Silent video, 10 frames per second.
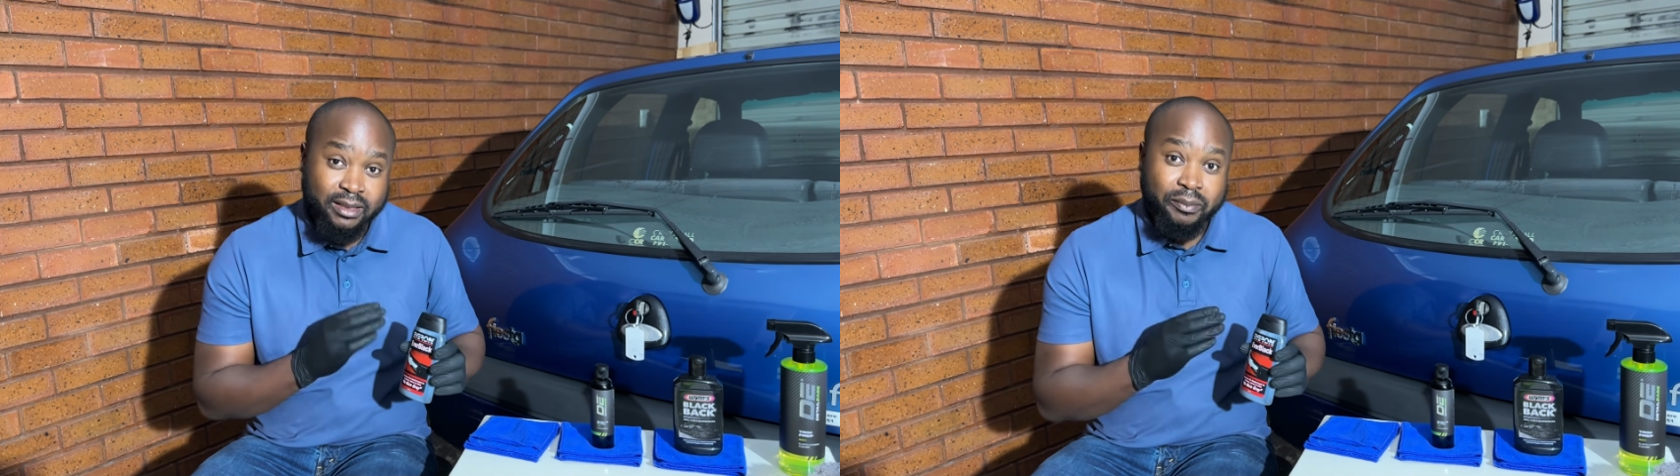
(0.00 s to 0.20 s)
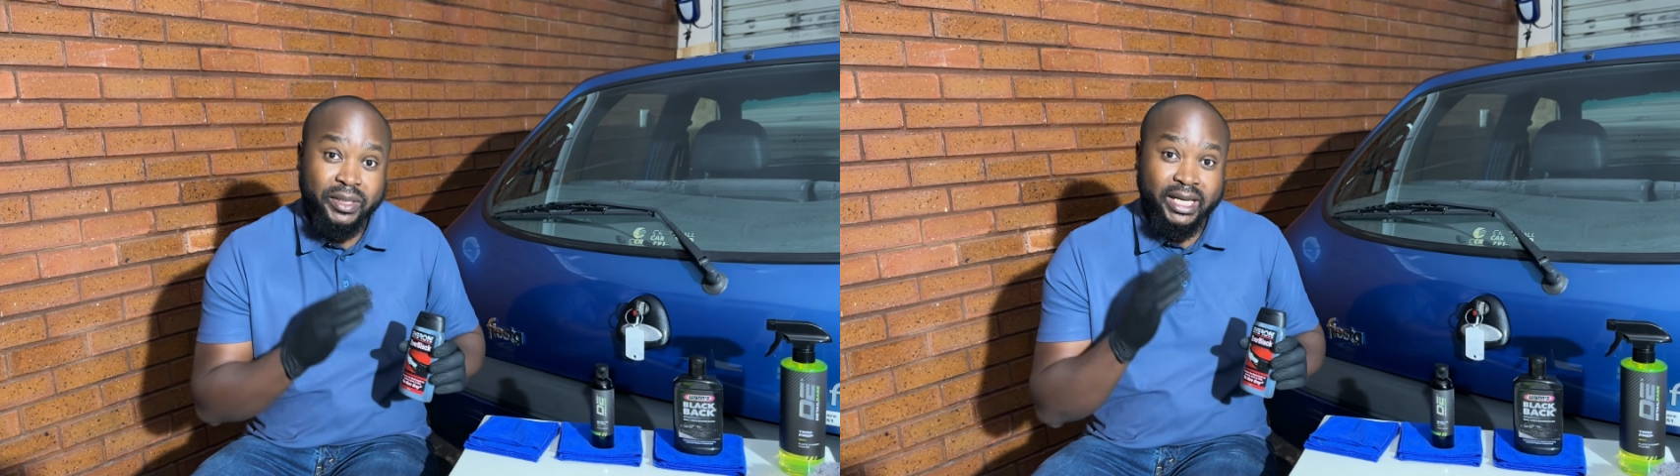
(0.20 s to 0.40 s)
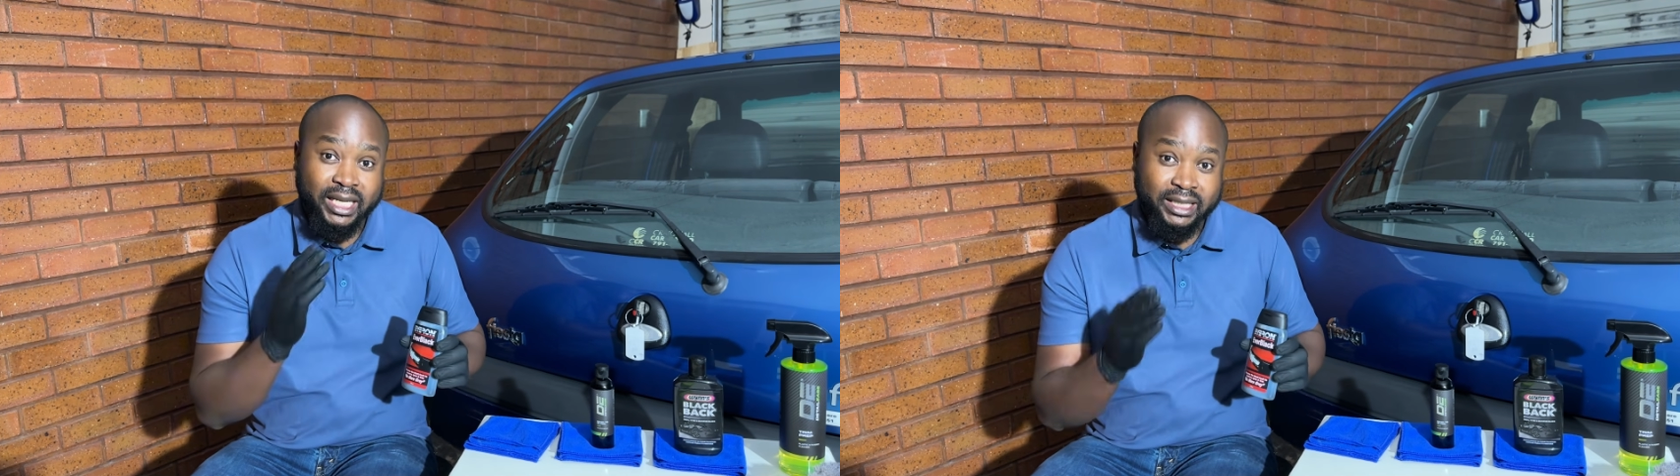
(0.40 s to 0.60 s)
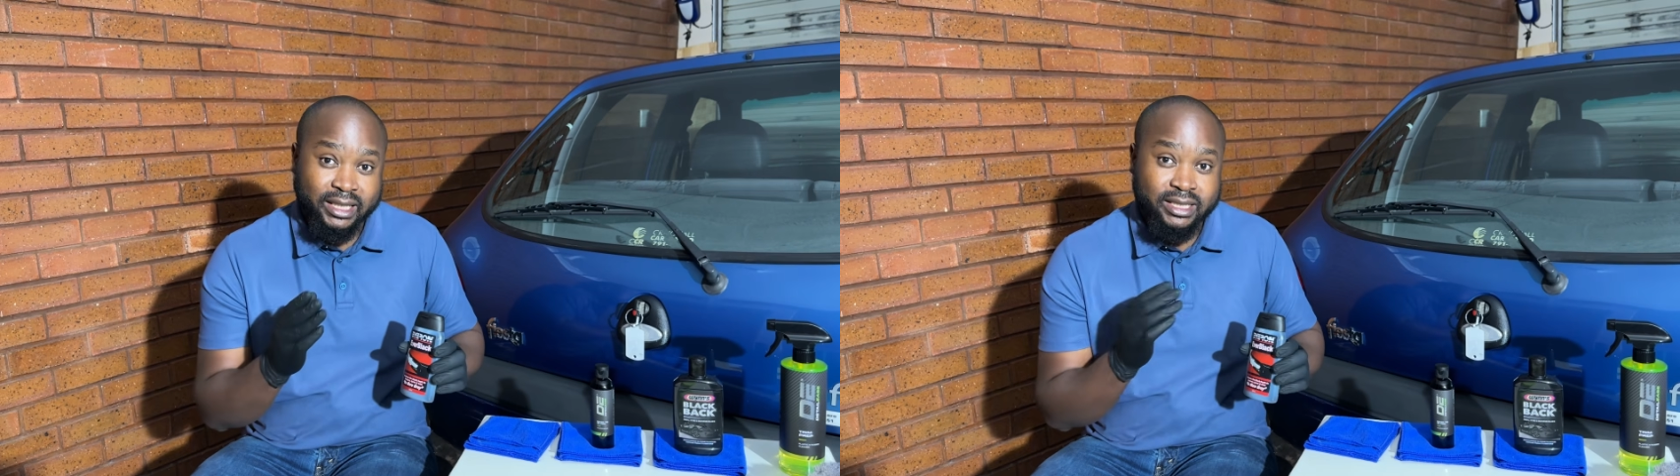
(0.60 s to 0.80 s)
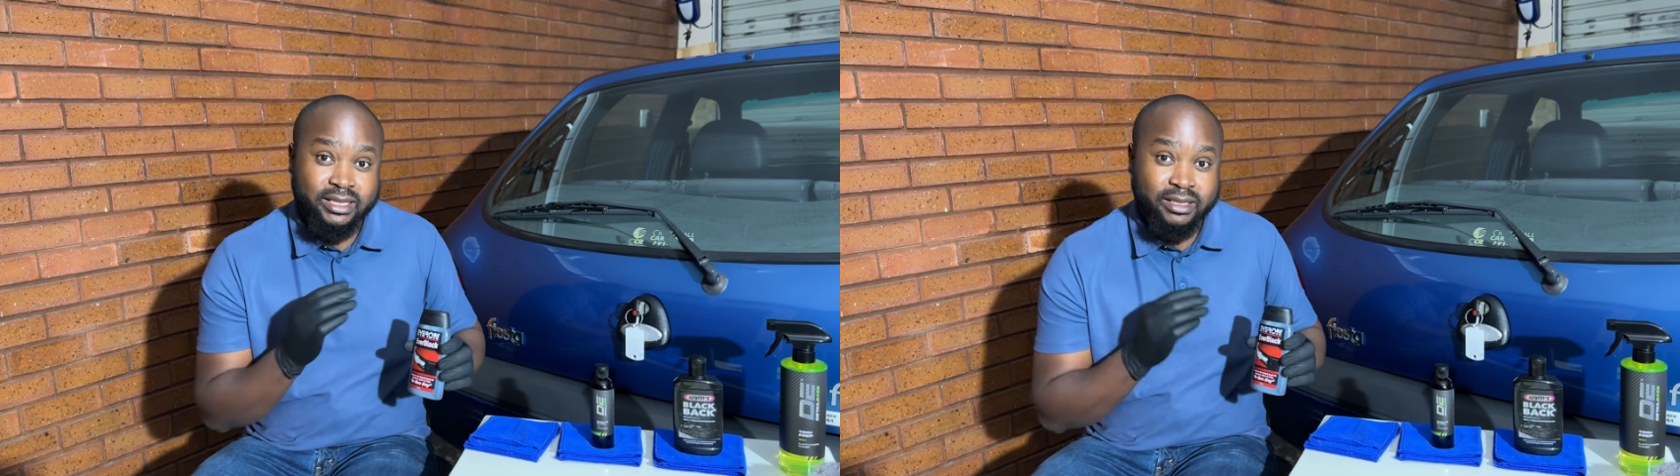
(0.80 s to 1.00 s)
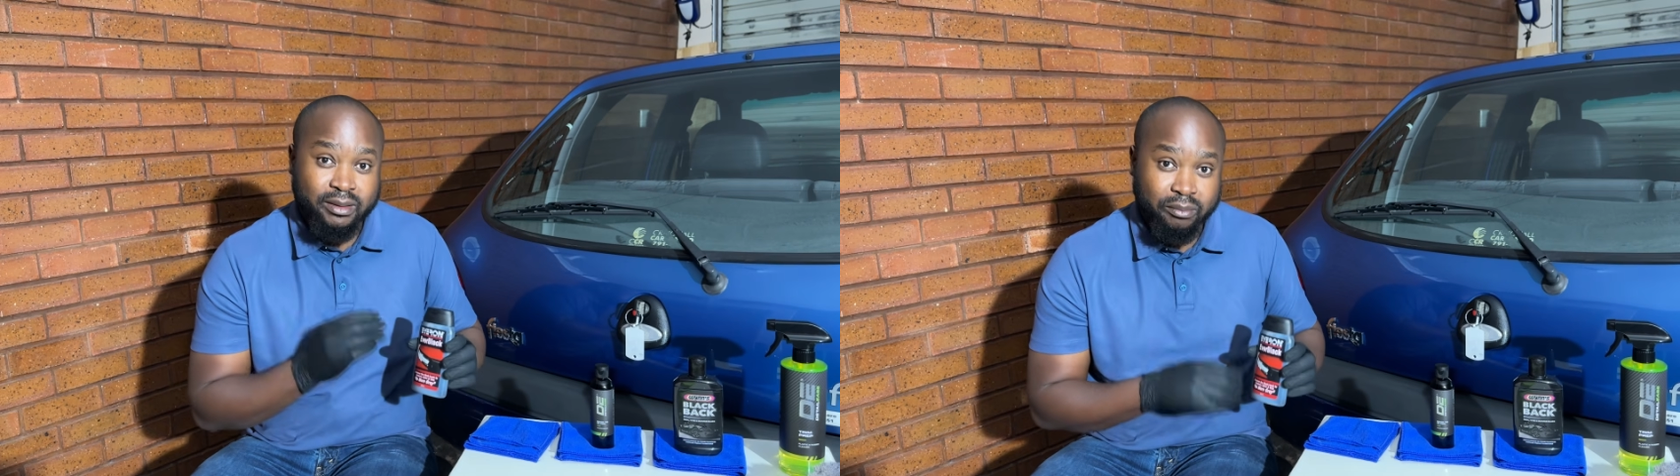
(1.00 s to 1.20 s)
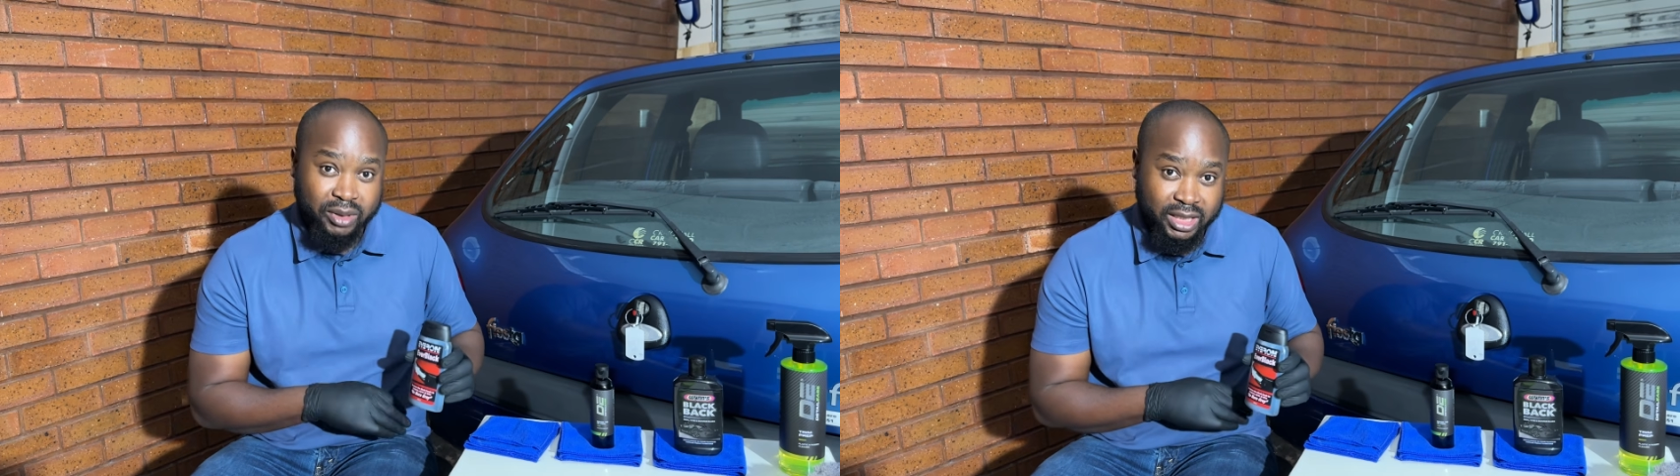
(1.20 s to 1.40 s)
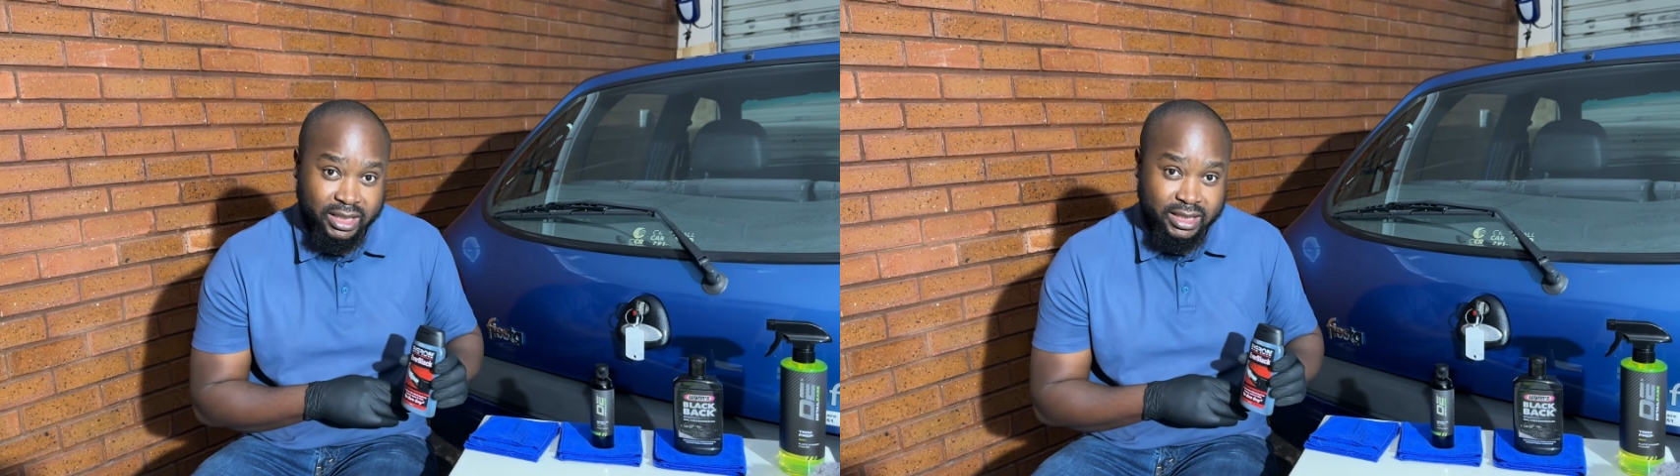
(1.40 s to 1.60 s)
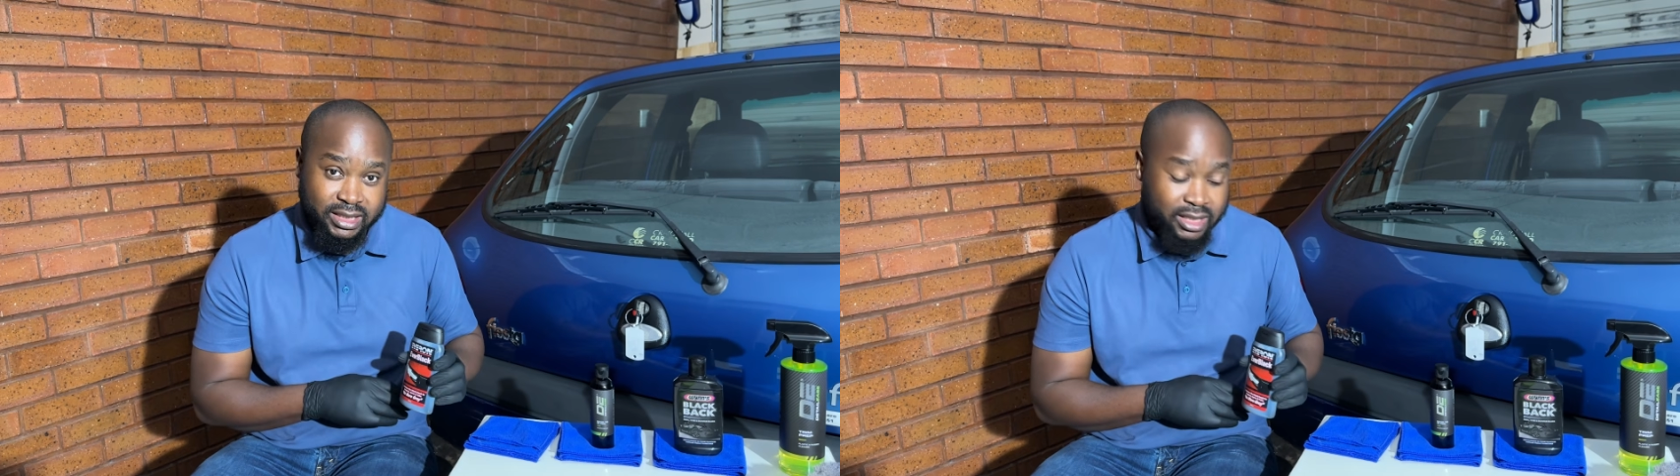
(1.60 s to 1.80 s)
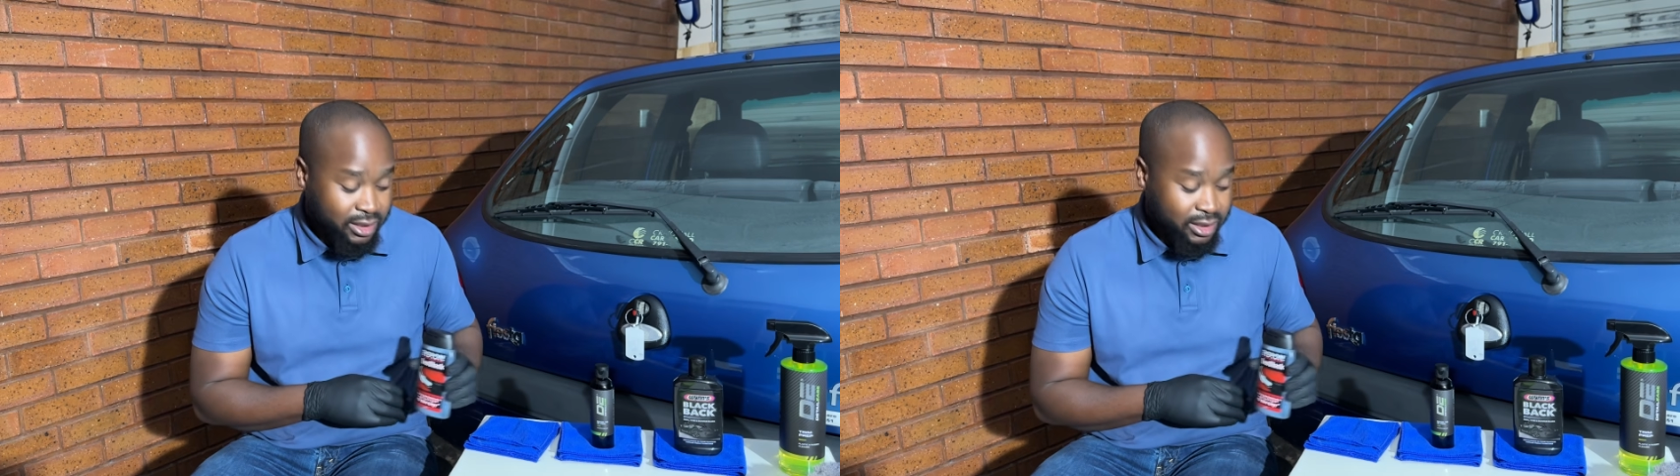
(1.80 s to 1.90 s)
per 100 milliliter.